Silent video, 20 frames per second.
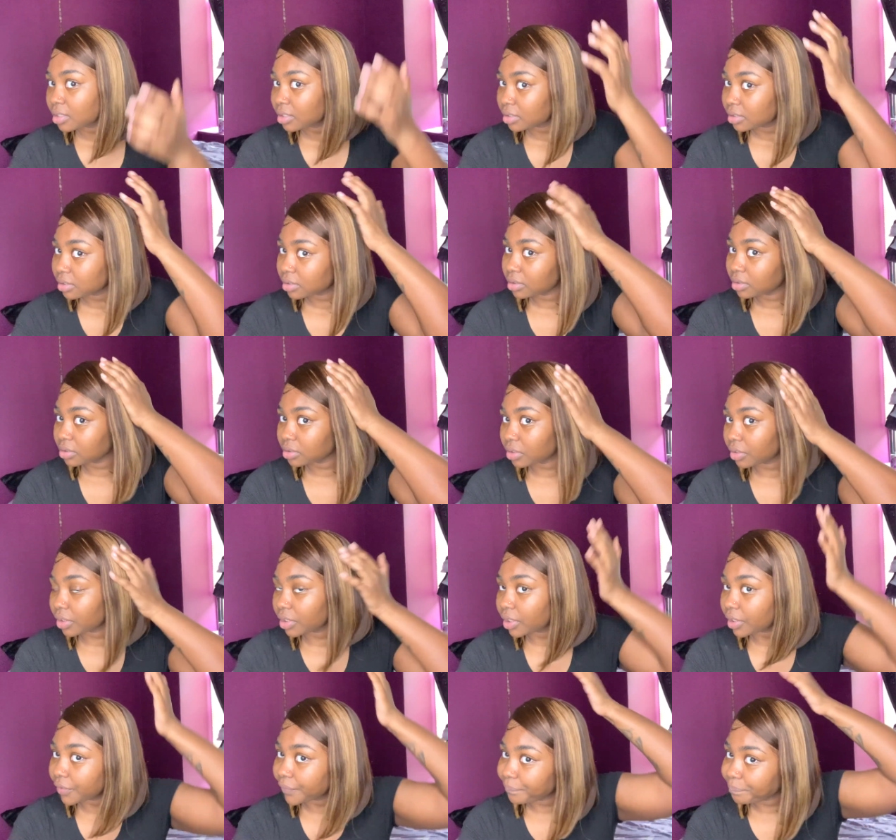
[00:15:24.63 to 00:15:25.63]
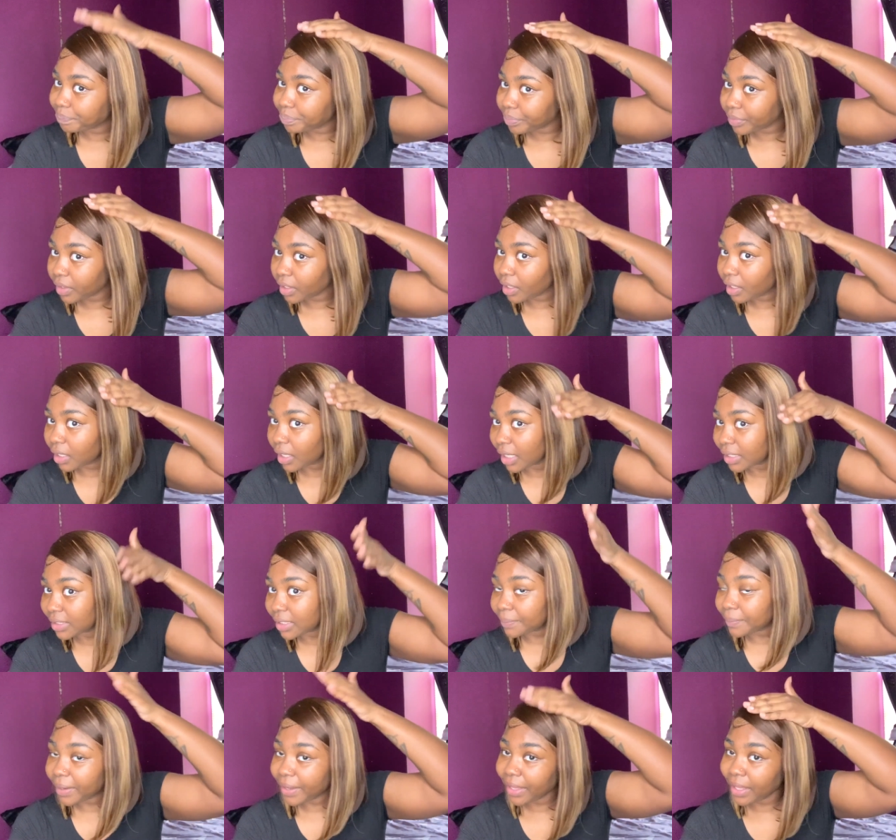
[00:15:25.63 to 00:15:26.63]
So yeah, and I did my
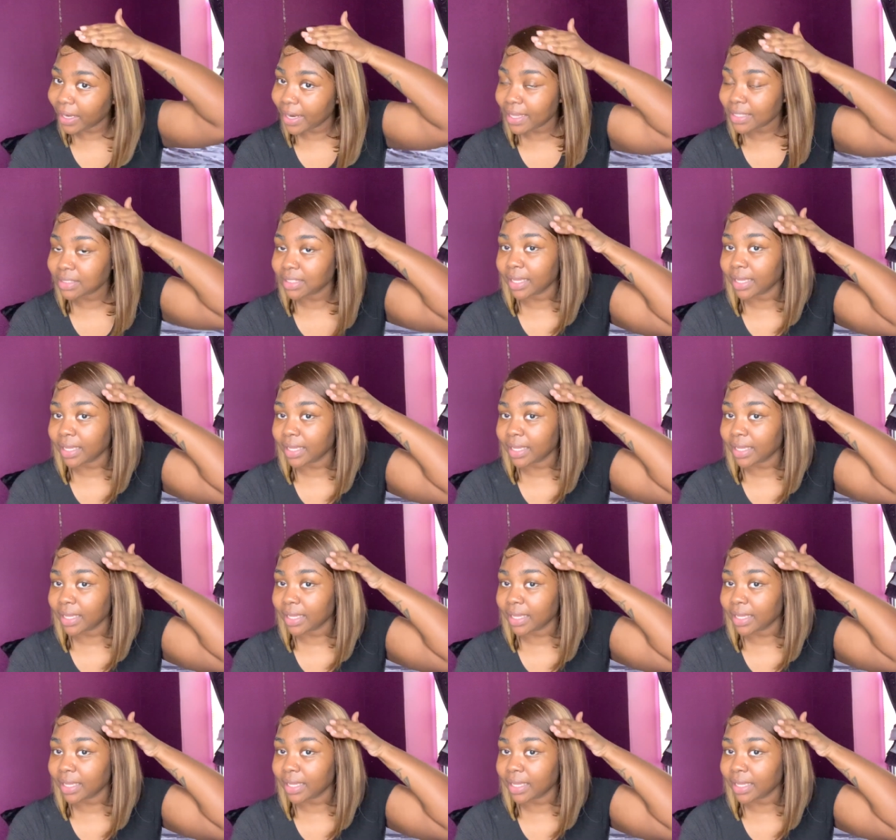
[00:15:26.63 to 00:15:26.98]
hair last night.